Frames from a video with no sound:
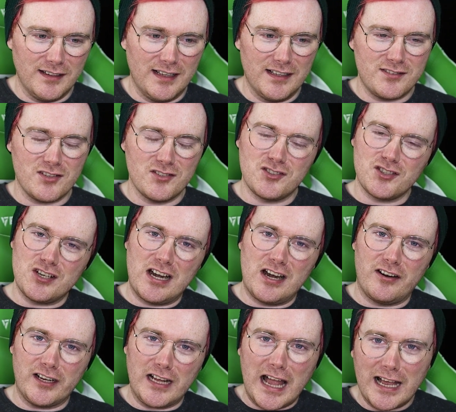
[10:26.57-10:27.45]
it's a
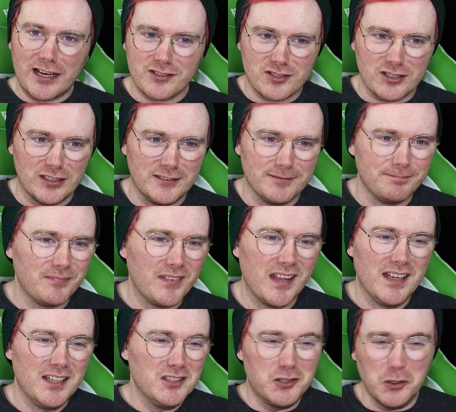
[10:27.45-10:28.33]
generic action.
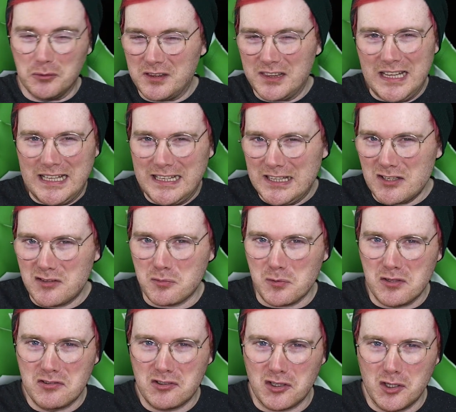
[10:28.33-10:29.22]
Don't think this
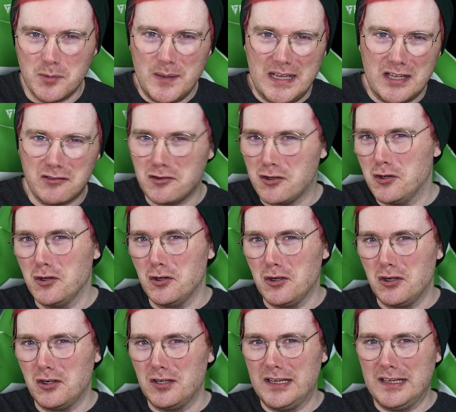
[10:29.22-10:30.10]
one's going to be as
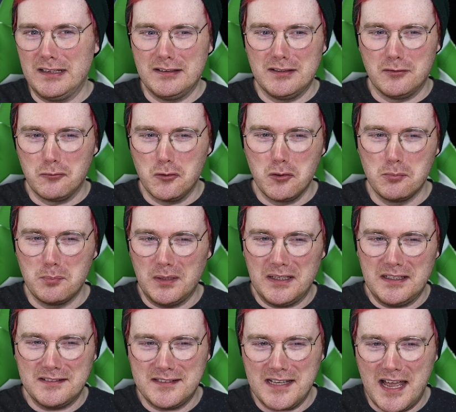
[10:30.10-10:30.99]
cool in the
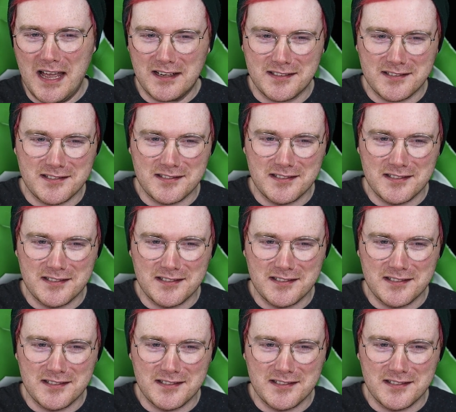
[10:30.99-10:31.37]
Runeblade decks.